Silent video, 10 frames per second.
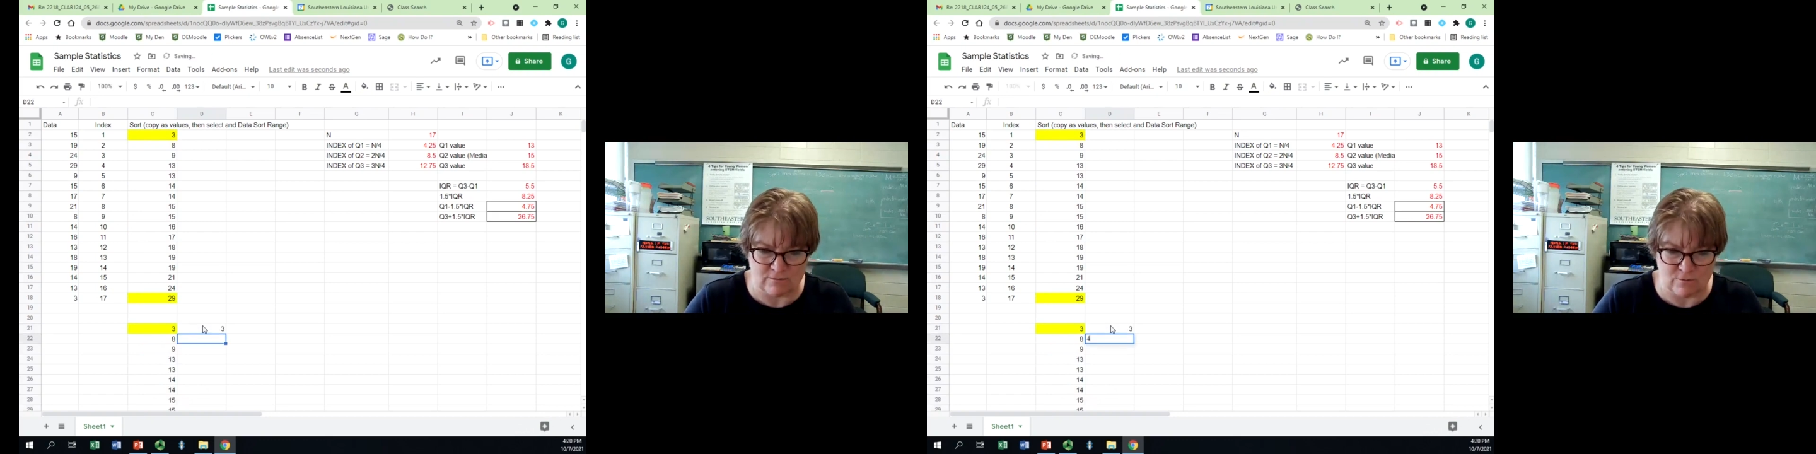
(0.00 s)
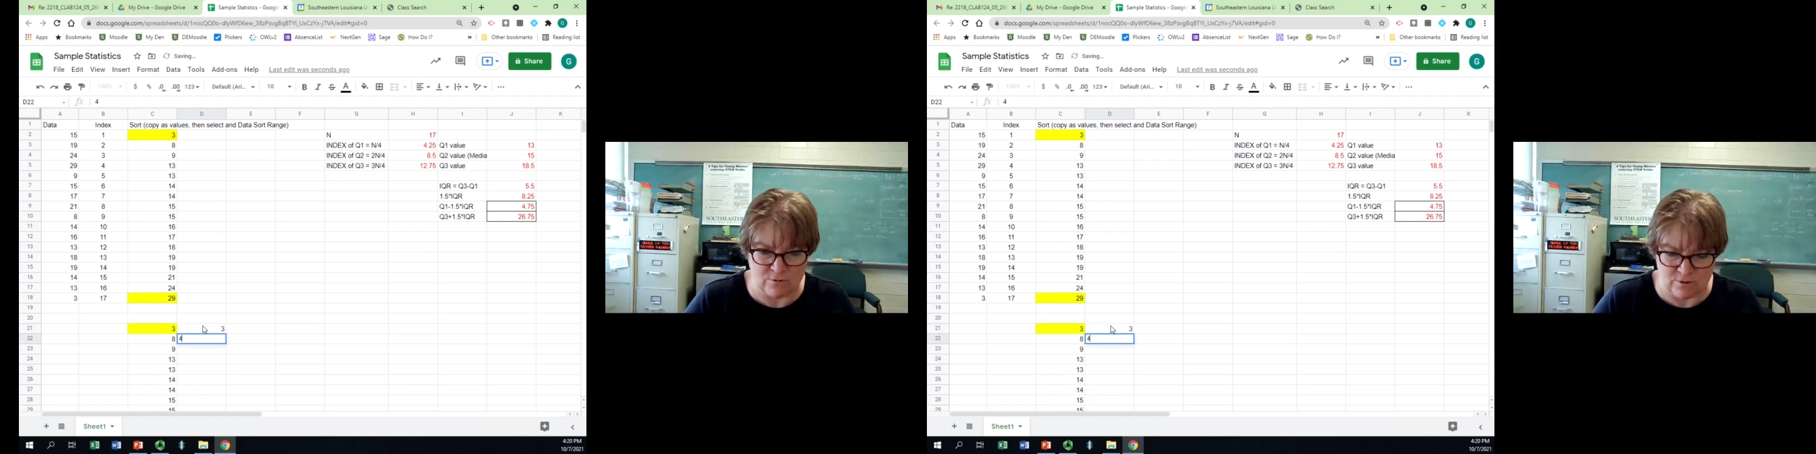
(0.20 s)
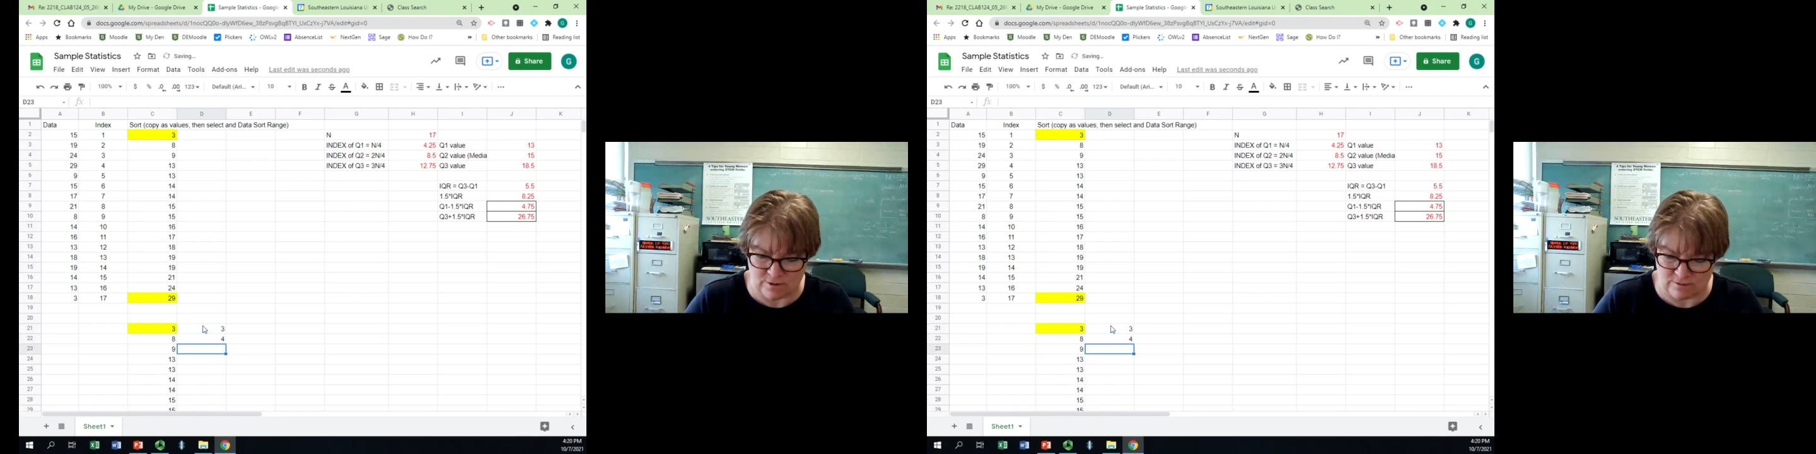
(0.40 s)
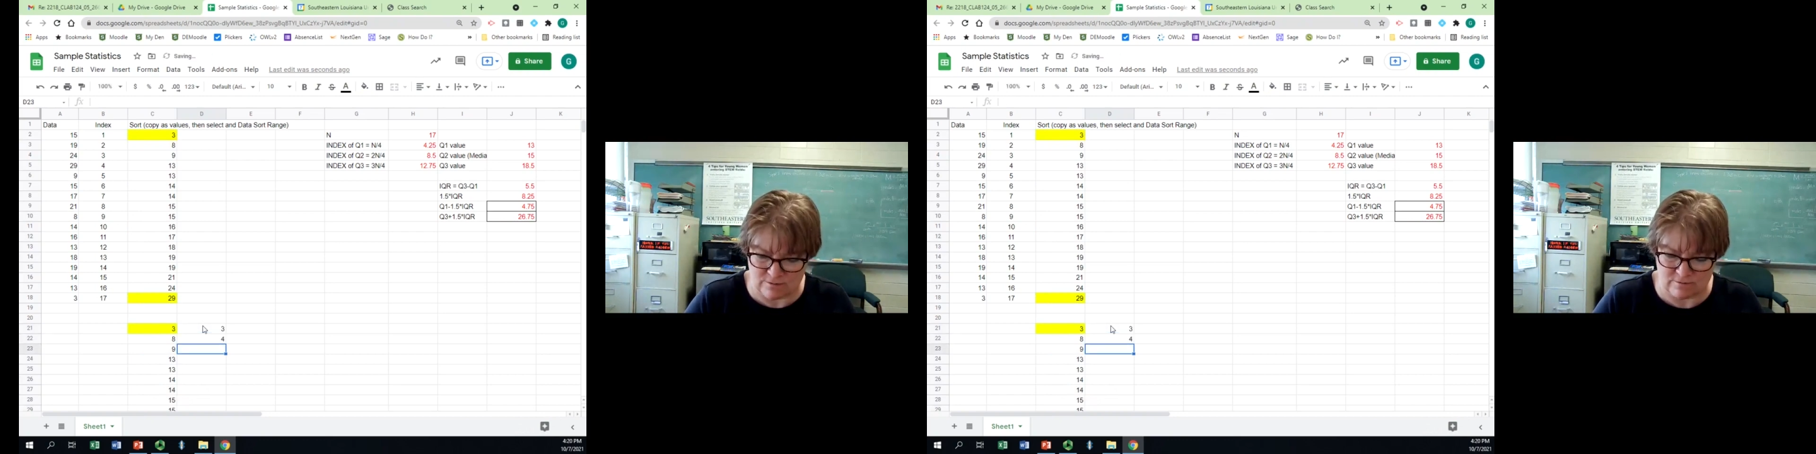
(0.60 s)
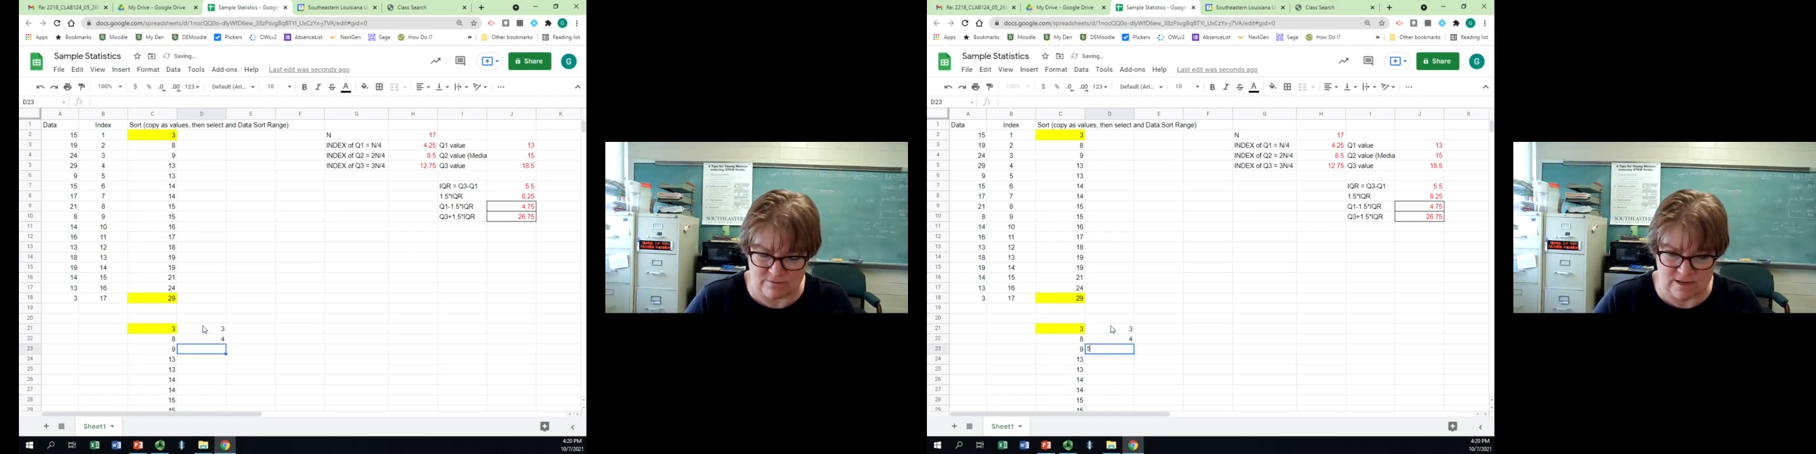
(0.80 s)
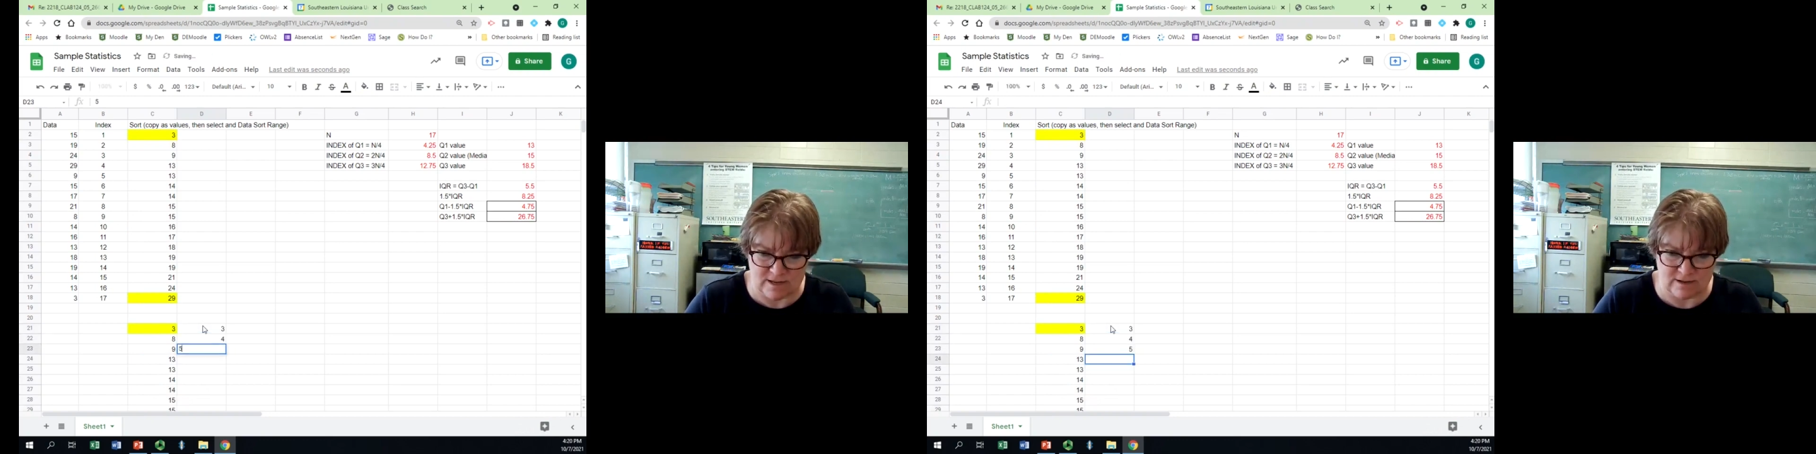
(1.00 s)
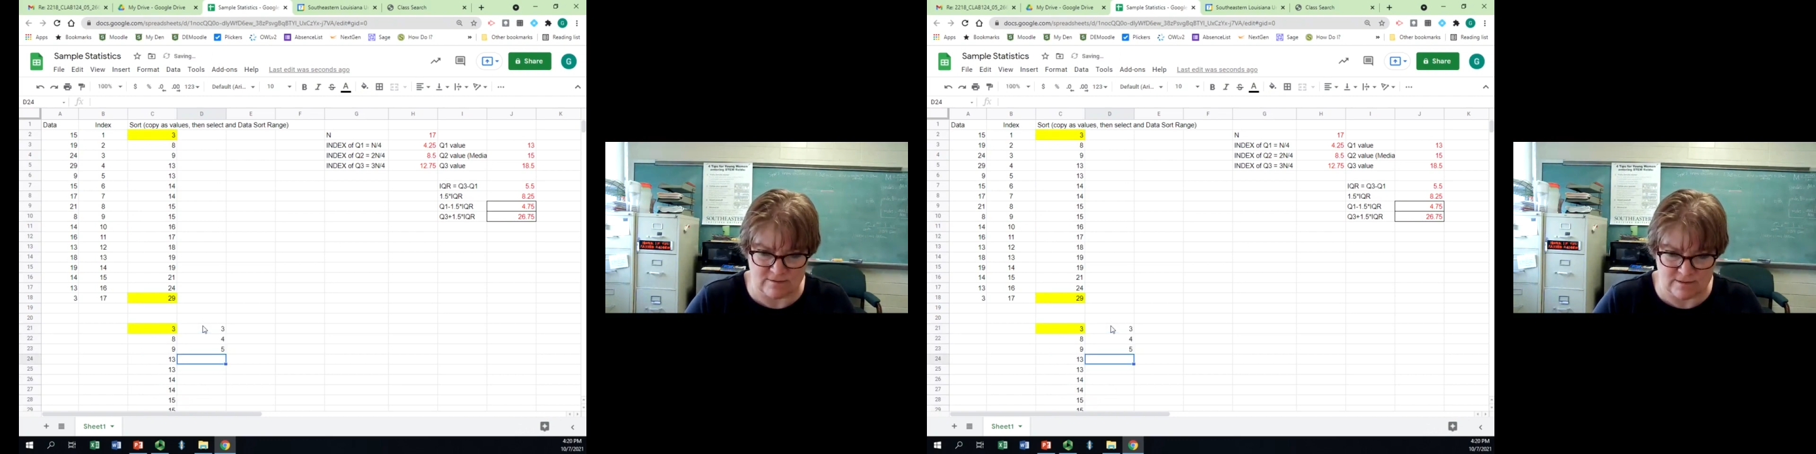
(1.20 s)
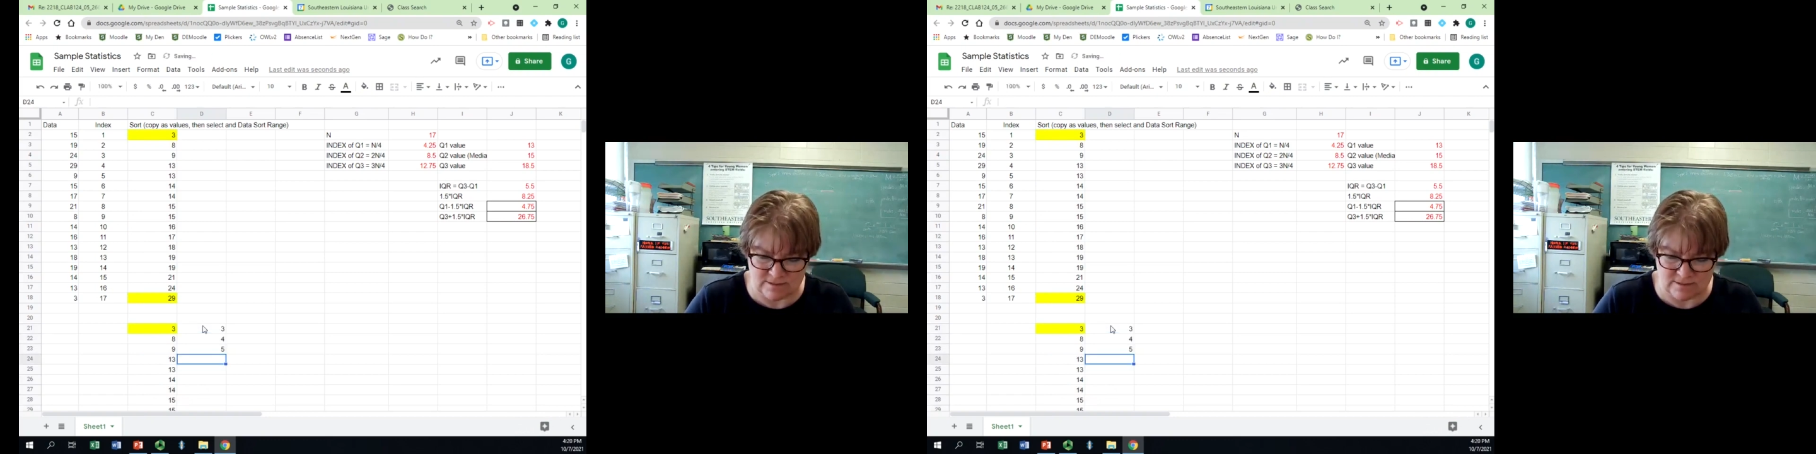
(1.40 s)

4, 5,